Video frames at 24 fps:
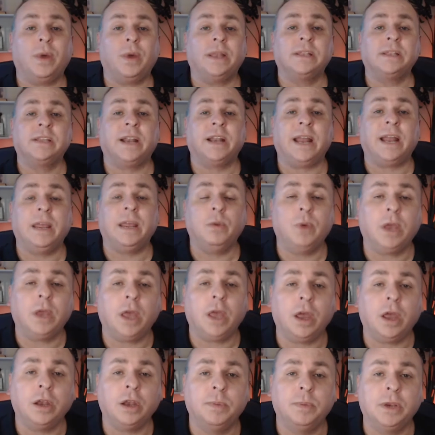Today, we're
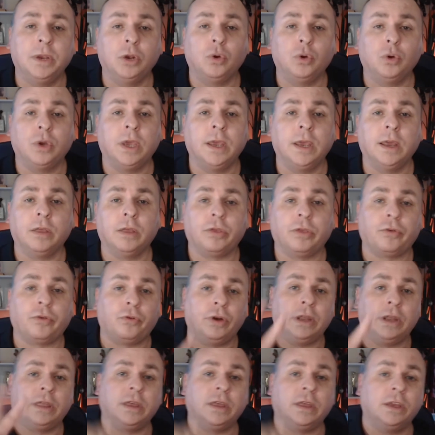going to be looking at
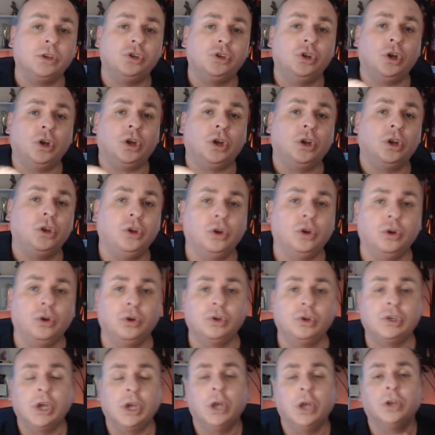3 things you can
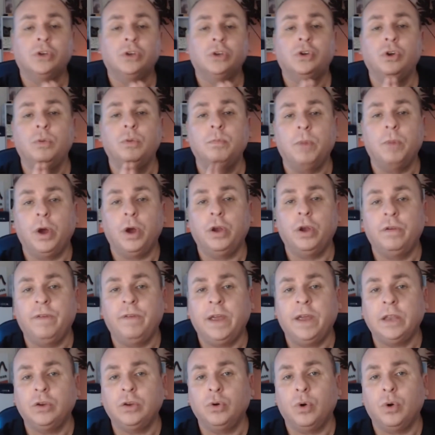use to
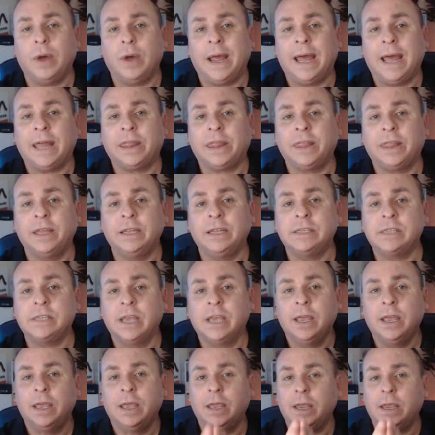motivate your athletes
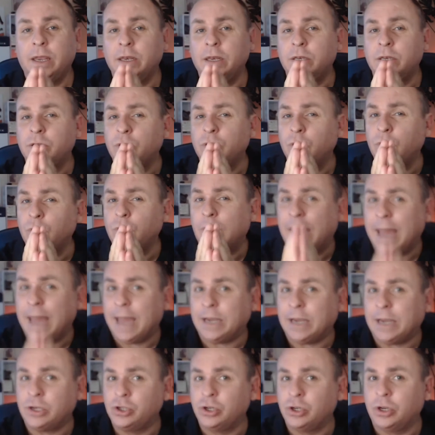into
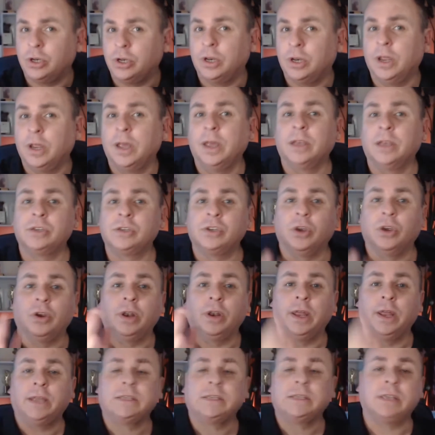action. So
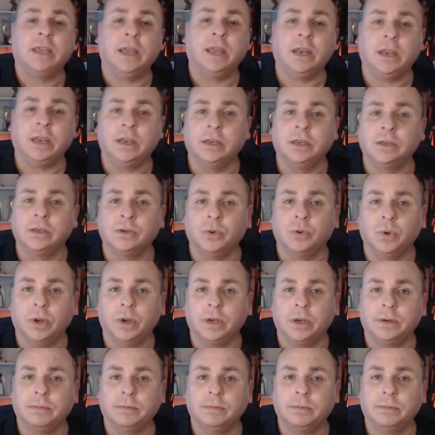let's get into it.